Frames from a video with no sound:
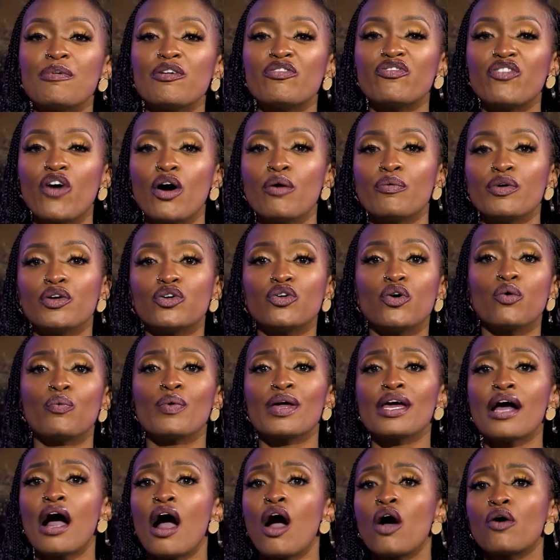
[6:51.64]
before we do,
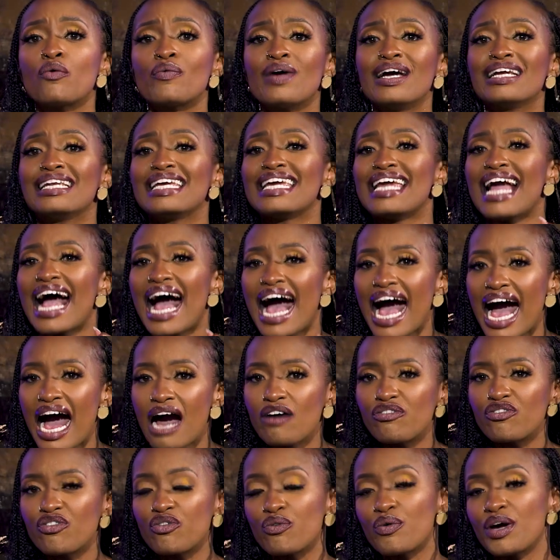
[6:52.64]
we are already
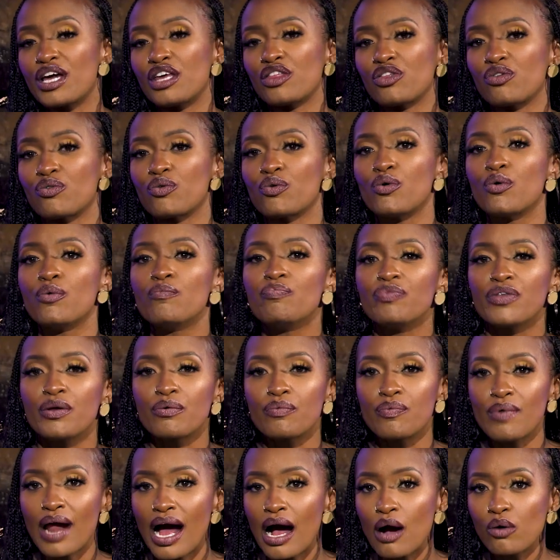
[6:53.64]
halfway through
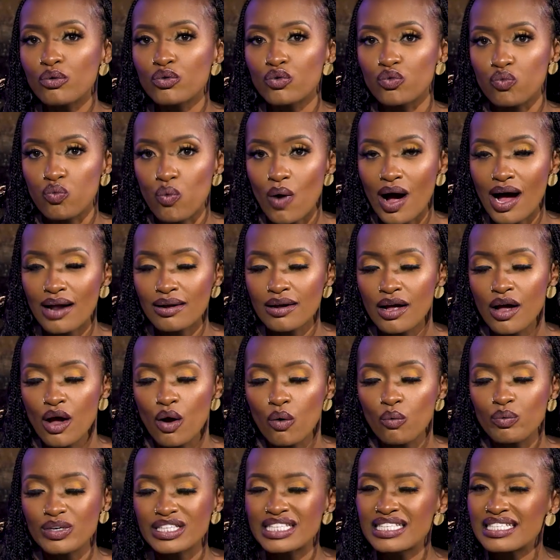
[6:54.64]
round
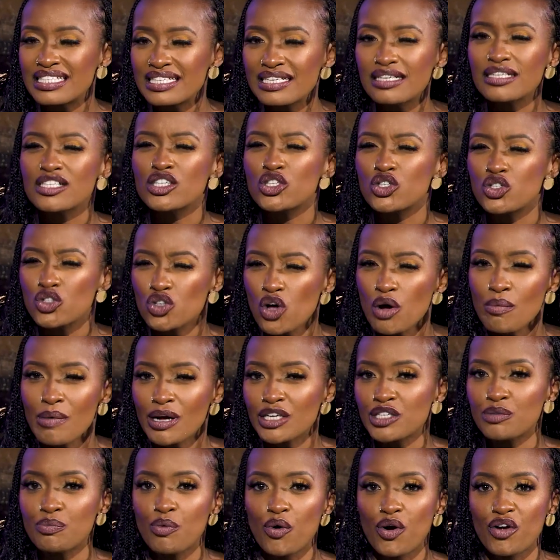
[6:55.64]
1 with still so
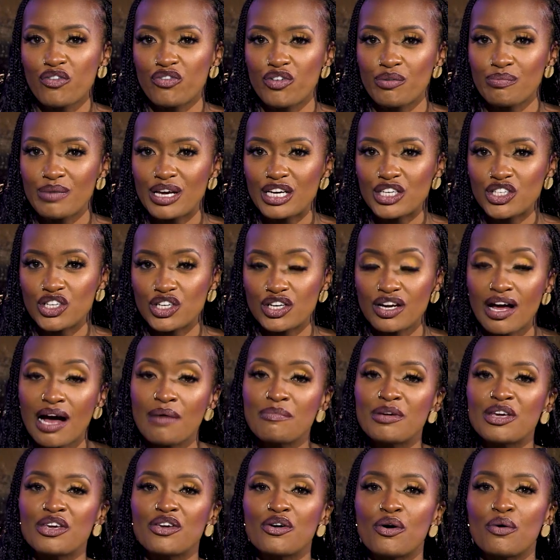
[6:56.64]
much more information
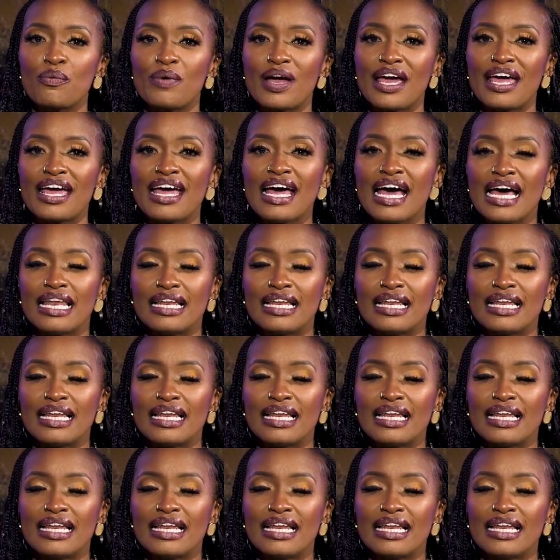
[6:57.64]
coming your way.